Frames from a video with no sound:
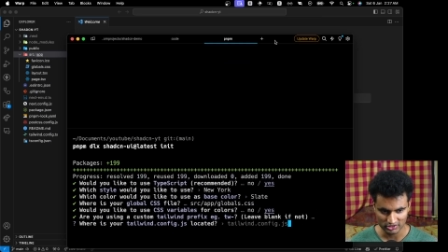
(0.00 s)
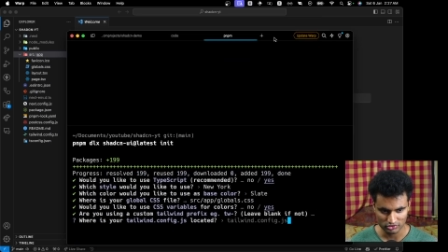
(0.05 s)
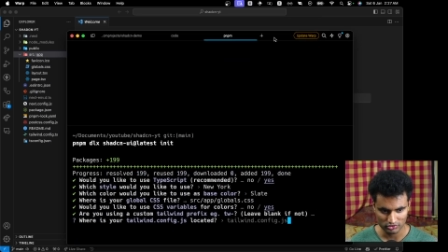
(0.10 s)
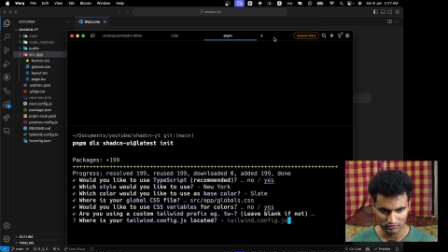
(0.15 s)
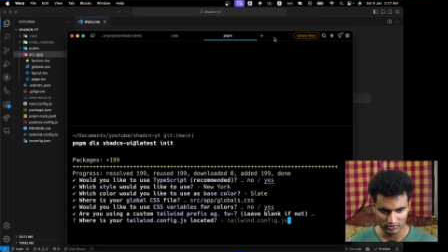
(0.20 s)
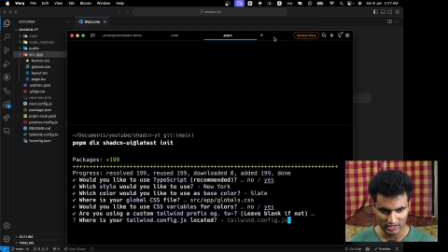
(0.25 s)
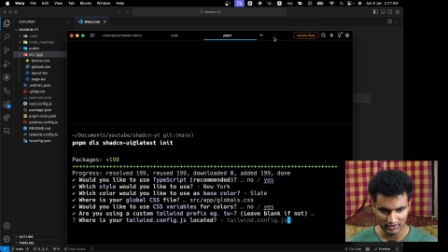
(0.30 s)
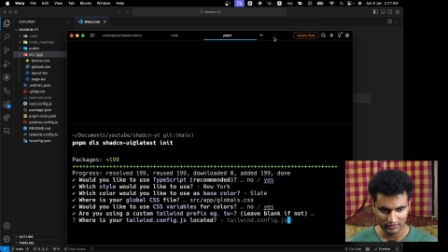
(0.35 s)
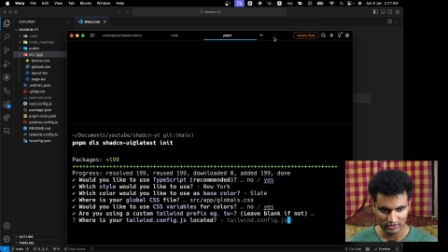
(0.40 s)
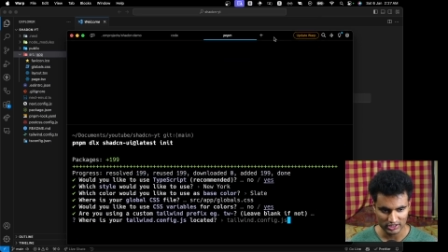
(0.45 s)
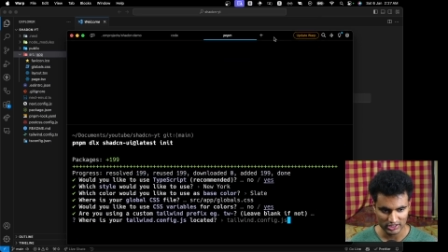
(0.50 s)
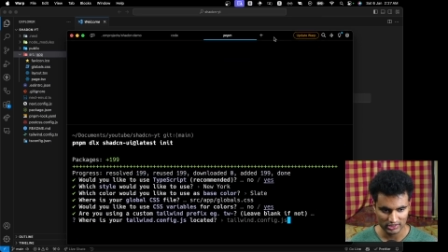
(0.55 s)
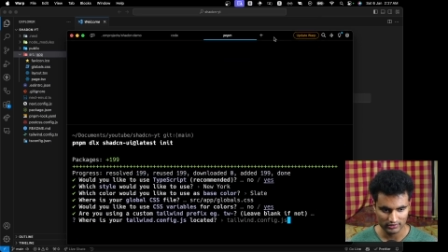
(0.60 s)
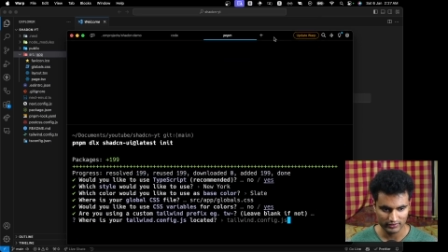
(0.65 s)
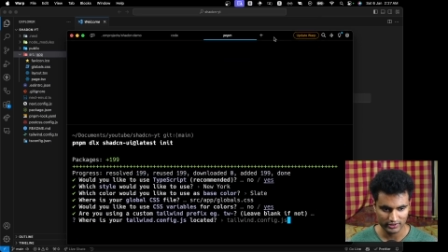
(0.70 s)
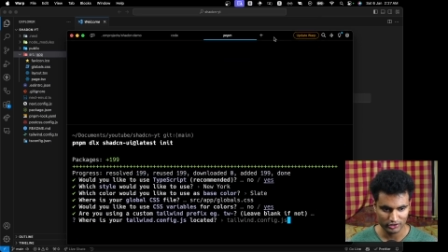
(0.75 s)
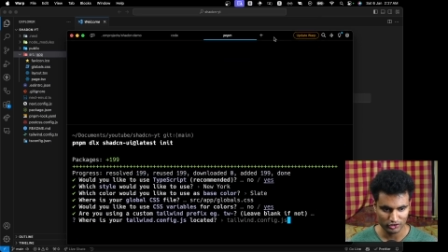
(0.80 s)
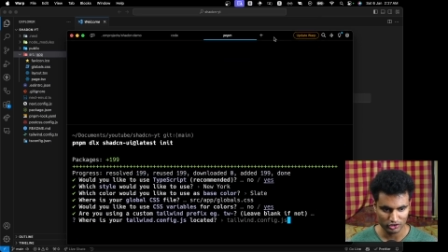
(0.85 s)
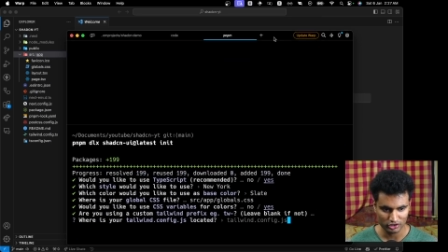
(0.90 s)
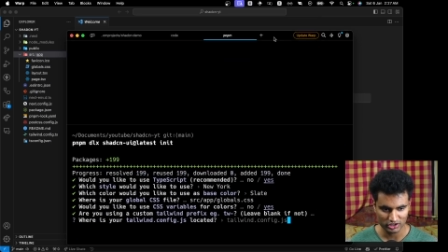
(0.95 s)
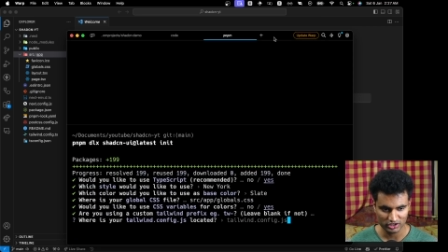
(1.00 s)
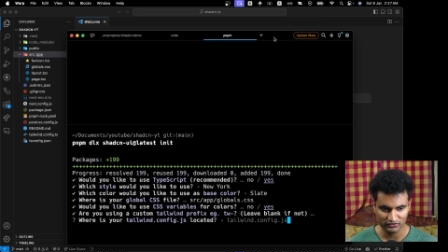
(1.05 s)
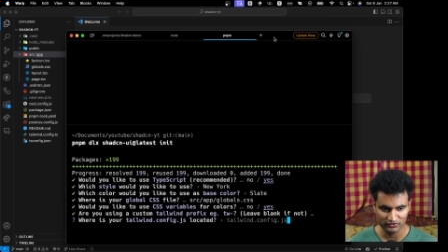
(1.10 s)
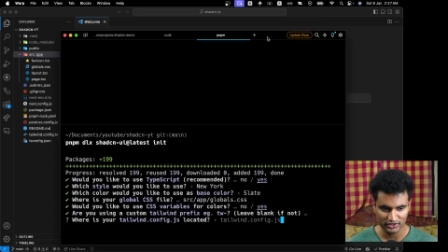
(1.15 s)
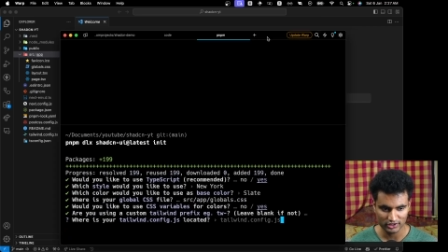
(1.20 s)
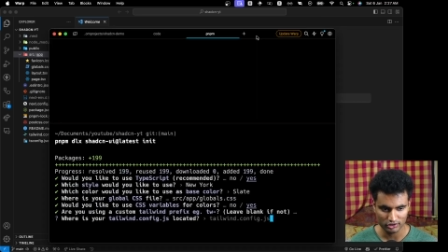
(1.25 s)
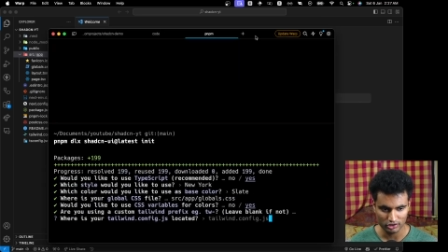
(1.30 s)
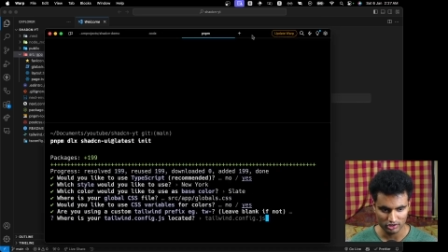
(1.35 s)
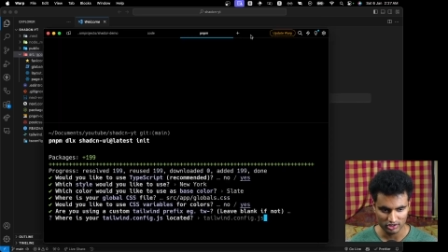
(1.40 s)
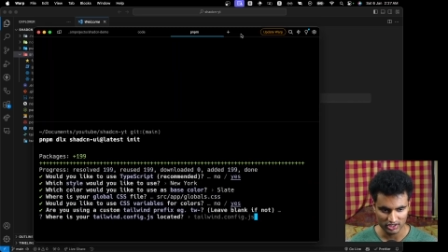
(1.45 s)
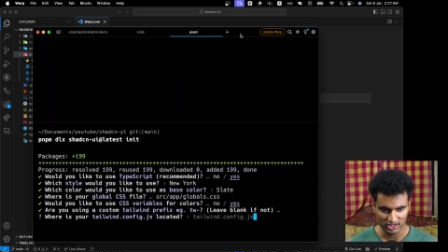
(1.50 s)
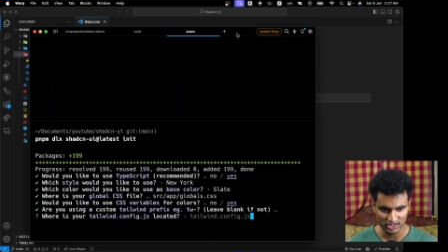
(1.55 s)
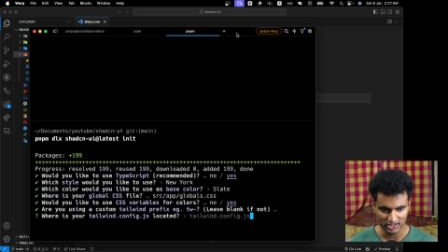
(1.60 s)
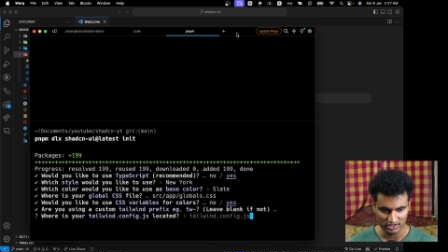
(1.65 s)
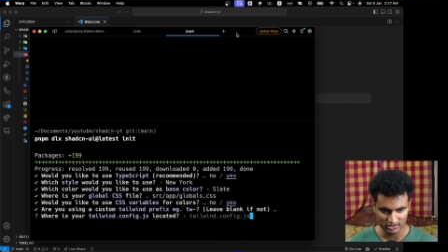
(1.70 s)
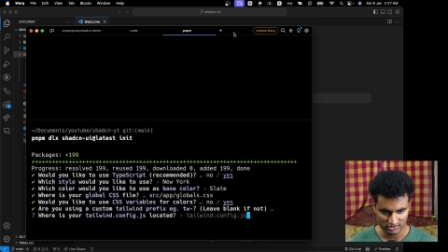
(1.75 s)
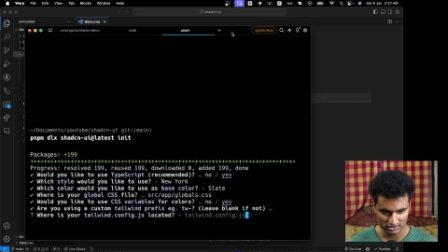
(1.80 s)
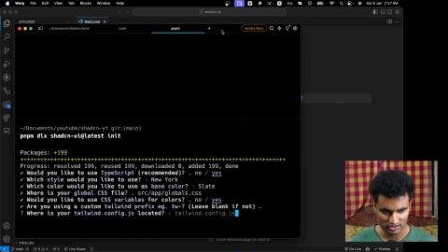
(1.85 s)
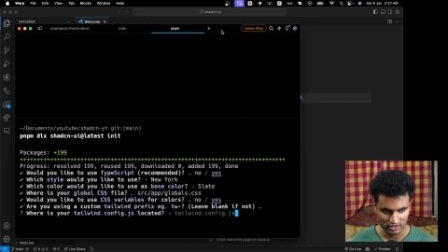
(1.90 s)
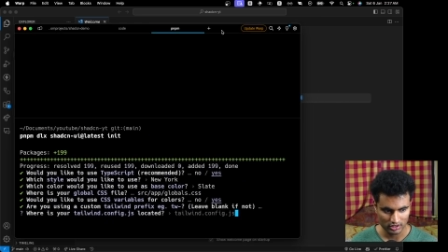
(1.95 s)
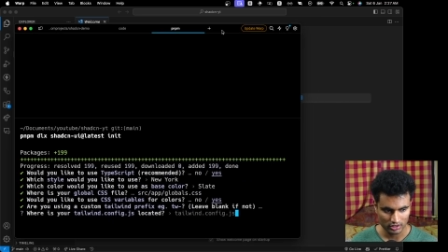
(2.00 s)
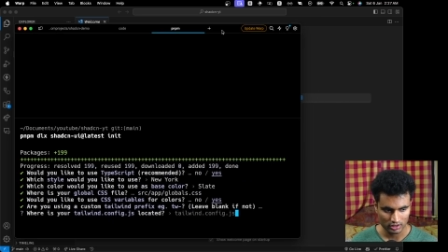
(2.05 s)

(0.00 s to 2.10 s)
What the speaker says: So we have a tailwind.config.ts.